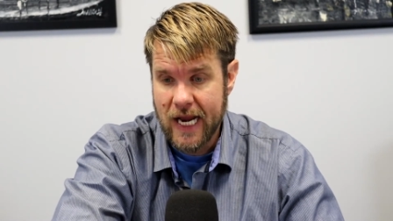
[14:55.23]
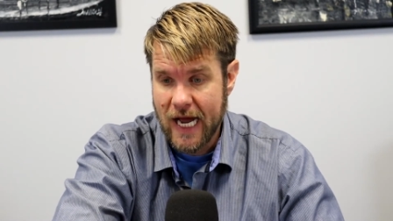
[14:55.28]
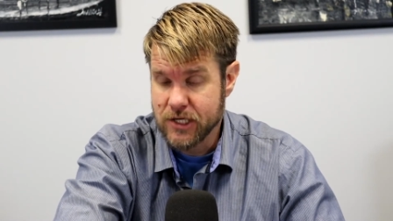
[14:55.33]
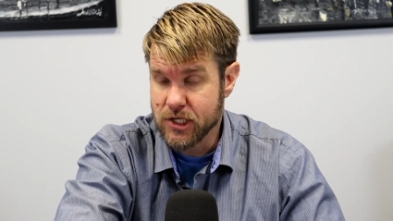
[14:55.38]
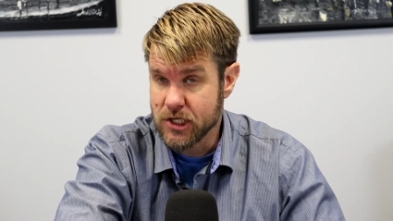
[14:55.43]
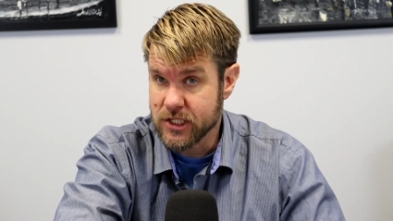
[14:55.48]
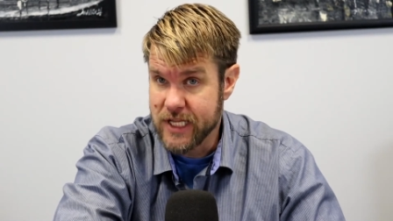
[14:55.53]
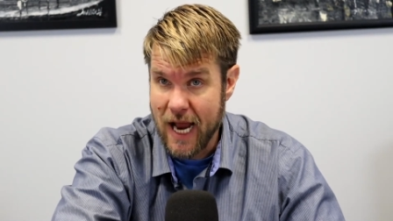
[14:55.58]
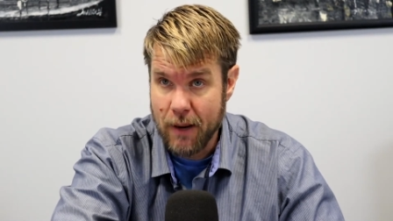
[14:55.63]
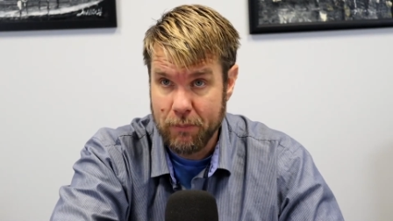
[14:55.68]

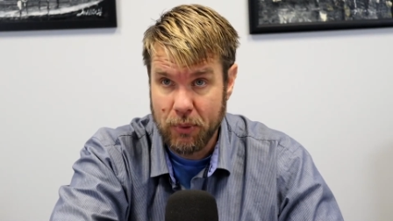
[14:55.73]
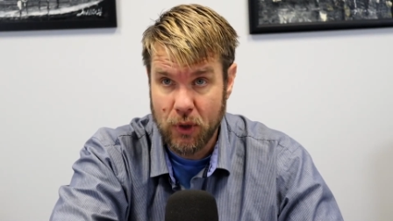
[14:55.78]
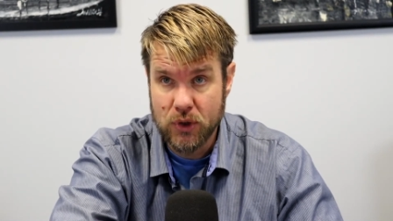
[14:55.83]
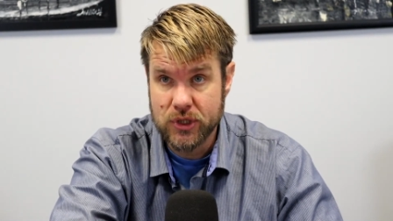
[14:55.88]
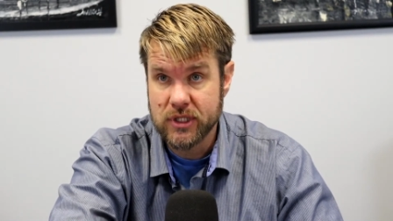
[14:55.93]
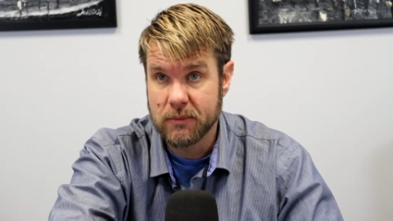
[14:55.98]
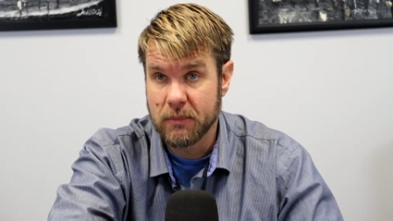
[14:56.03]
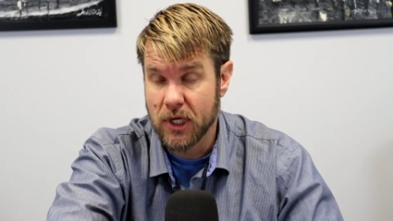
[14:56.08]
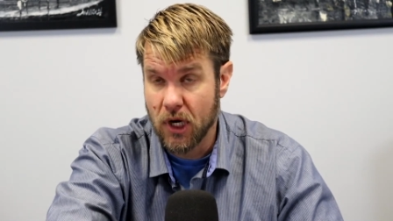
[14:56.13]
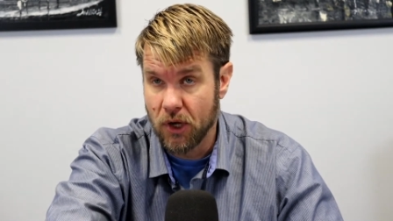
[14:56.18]
just that
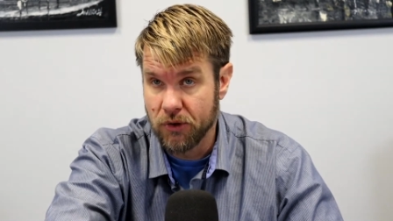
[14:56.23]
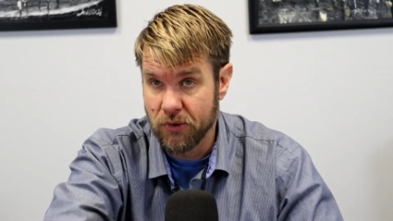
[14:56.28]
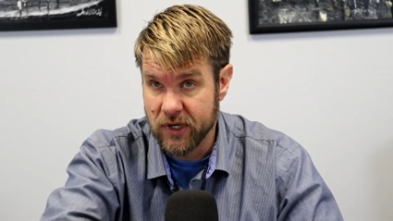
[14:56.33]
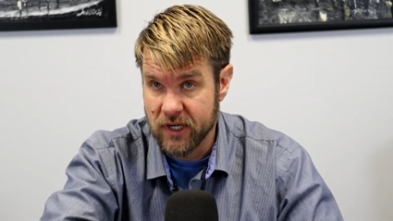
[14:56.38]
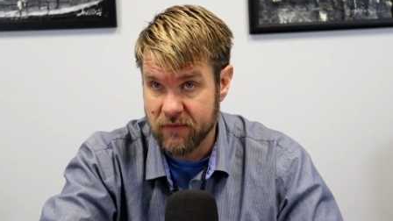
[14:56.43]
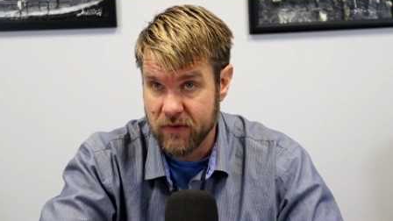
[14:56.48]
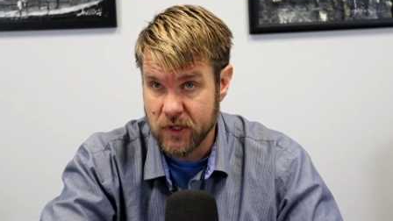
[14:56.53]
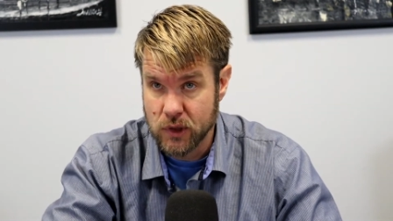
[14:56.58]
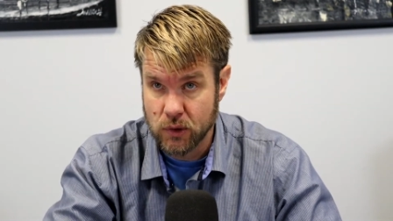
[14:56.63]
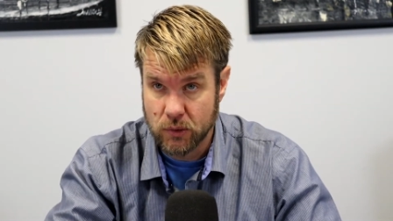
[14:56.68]
person, but other
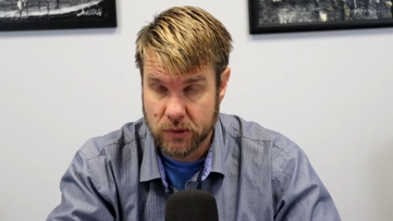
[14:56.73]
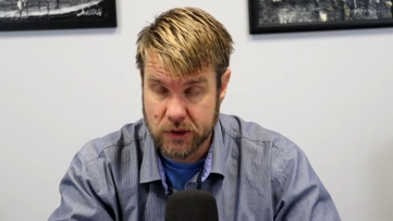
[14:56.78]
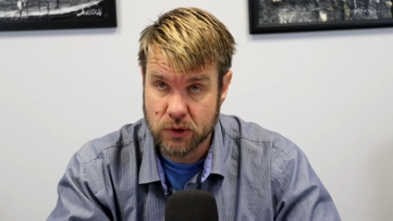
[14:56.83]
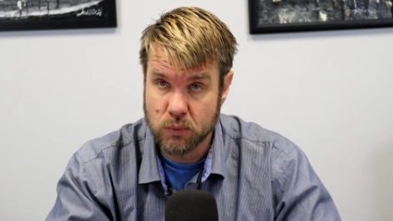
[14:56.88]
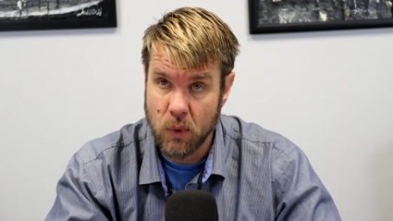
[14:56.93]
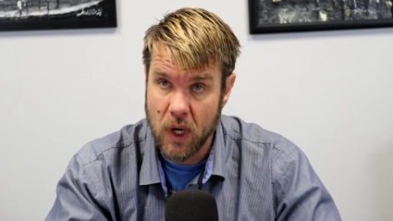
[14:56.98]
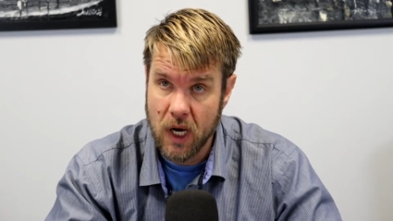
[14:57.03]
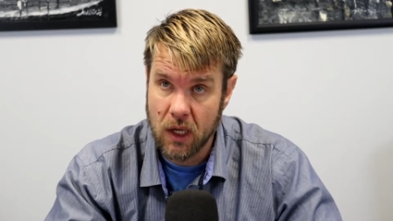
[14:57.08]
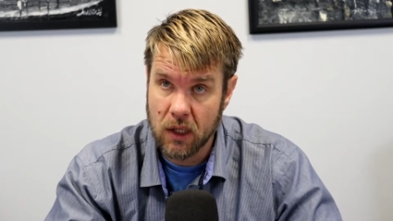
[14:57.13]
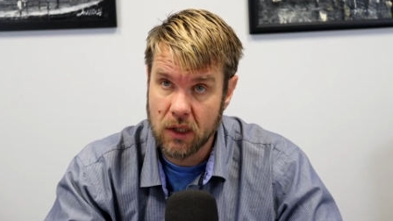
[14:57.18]
individuals as
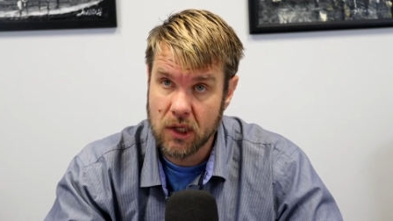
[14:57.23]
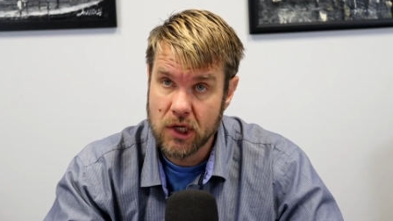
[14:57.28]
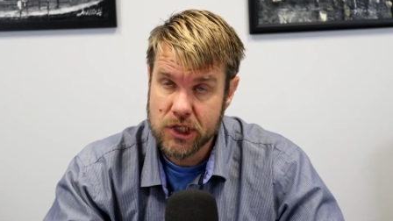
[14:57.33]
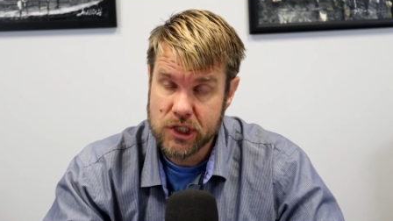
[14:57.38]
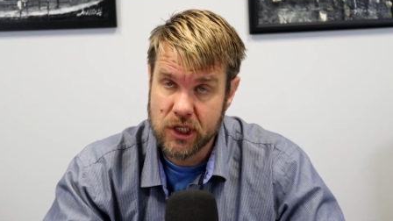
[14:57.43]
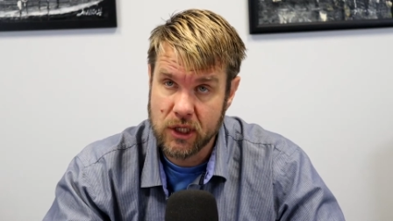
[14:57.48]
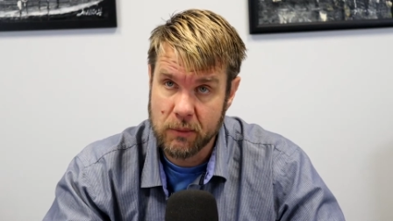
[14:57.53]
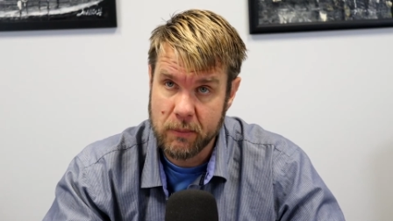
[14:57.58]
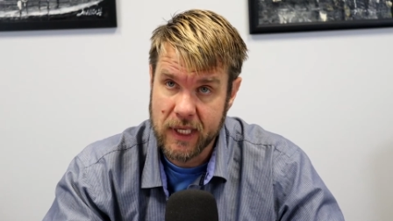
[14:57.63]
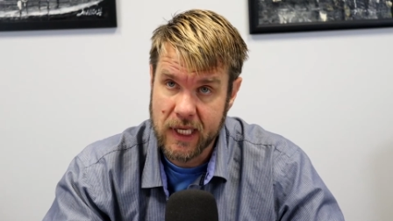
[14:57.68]
well
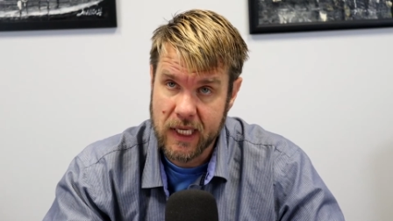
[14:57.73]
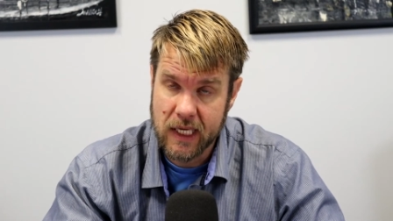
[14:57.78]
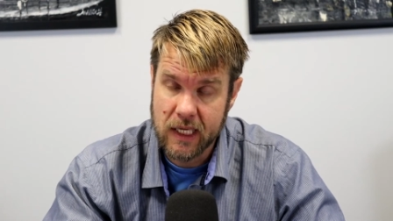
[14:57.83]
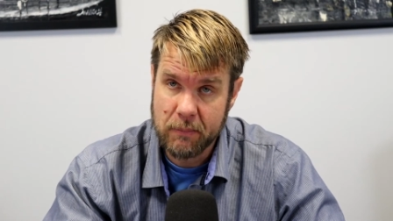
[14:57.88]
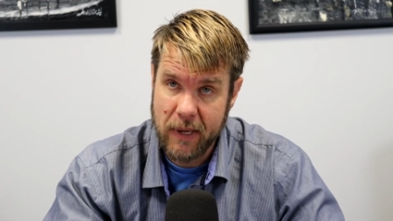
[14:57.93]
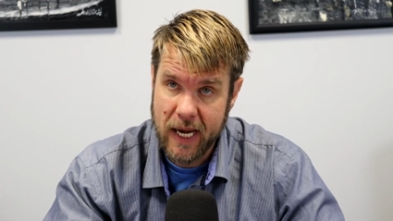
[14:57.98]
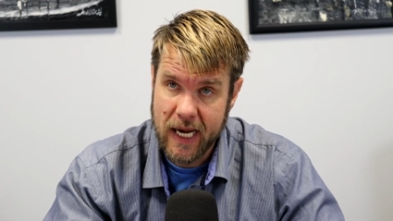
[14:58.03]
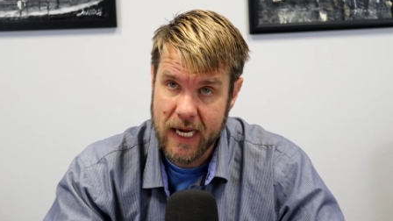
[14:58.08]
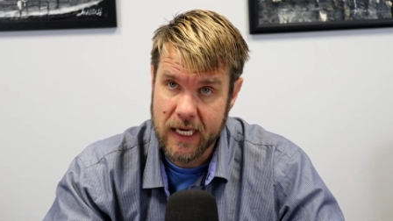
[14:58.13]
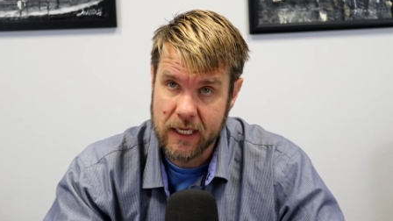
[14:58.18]
should have been
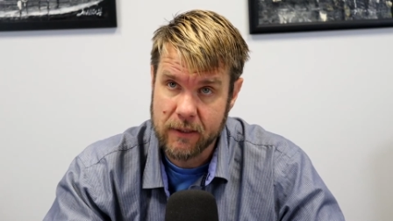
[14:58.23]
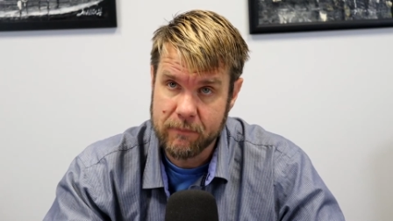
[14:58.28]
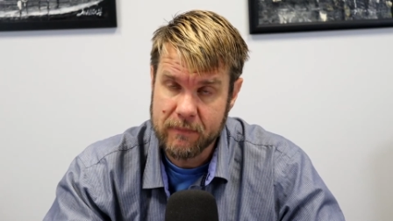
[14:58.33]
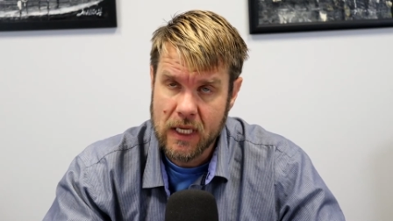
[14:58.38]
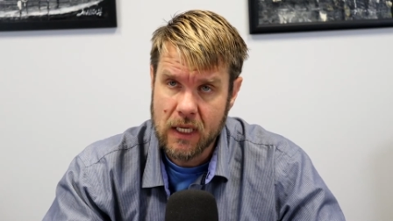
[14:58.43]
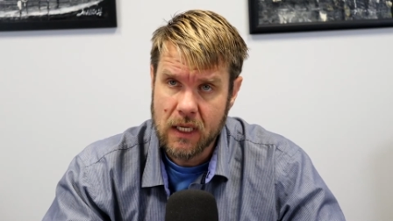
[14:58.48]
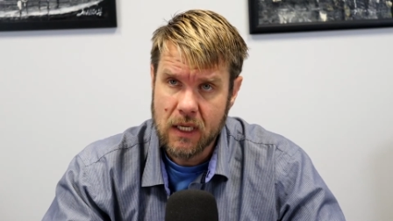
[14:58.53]
getting paid